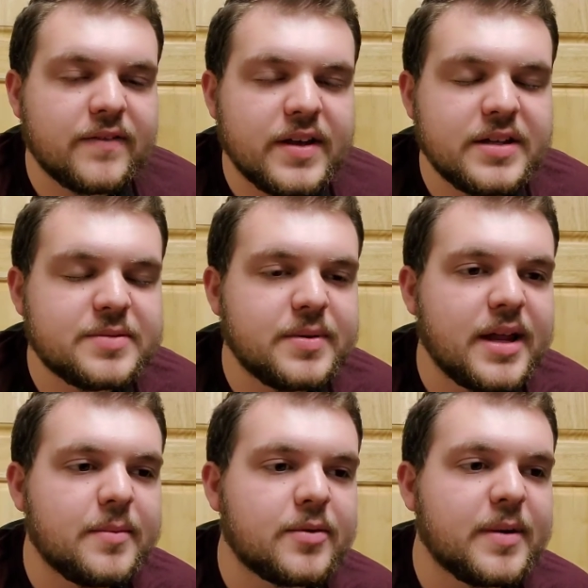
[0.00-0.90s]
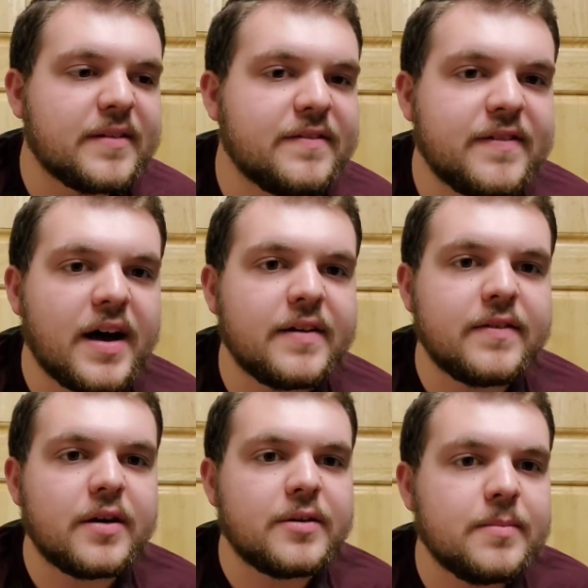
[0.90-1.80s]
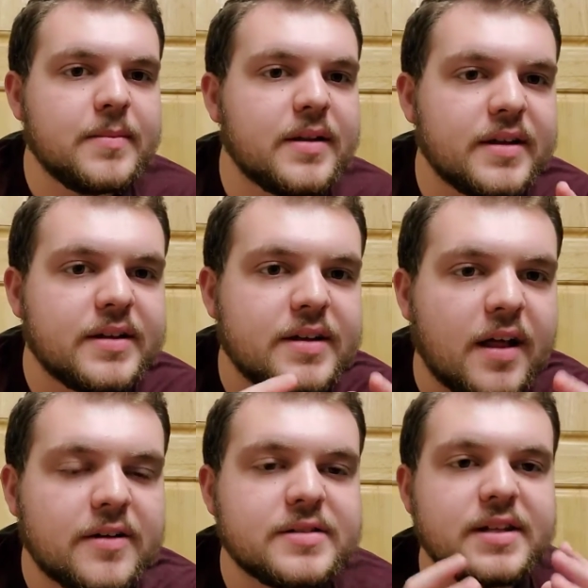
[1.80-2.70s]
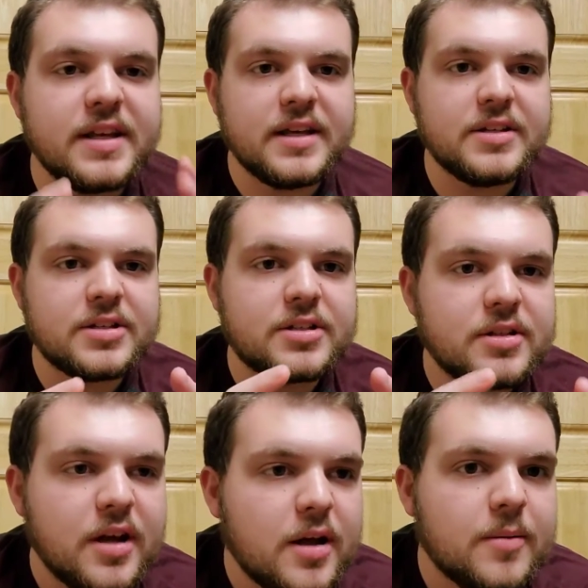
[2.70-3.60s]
have each been able to make $500 million each,